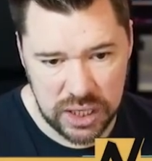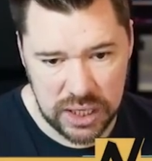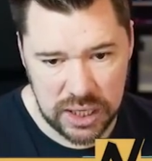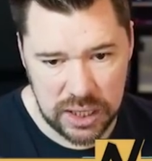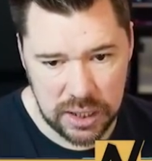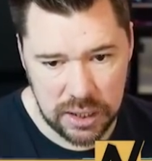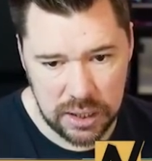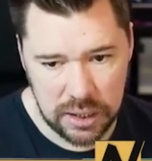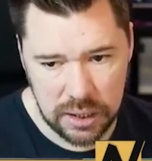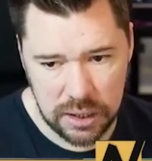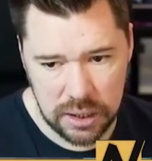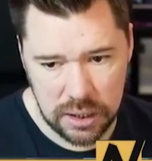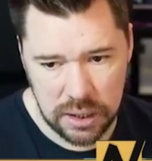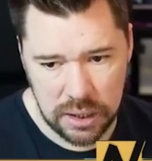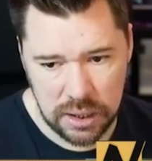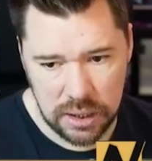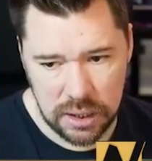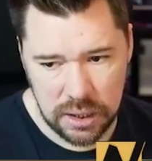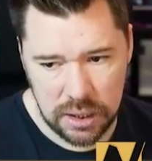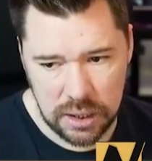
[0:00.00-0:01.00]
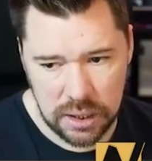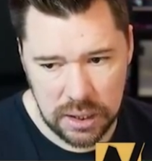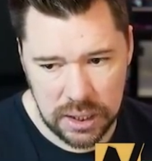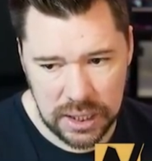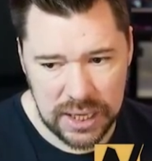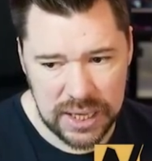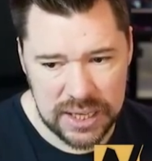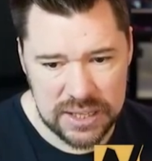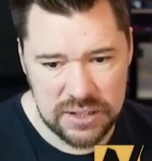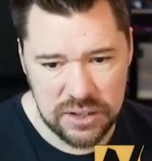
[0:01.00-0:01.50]
here.
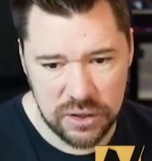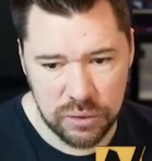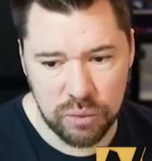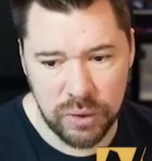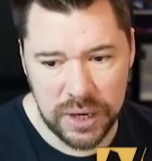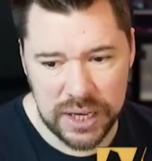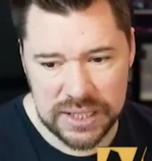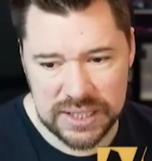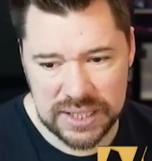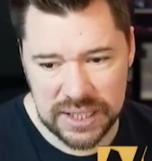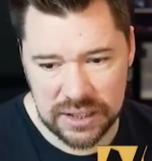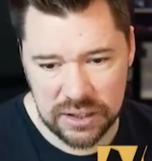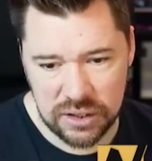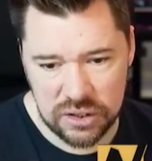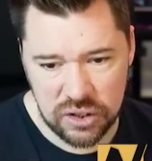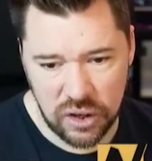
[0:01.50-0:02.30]
It is the rating that's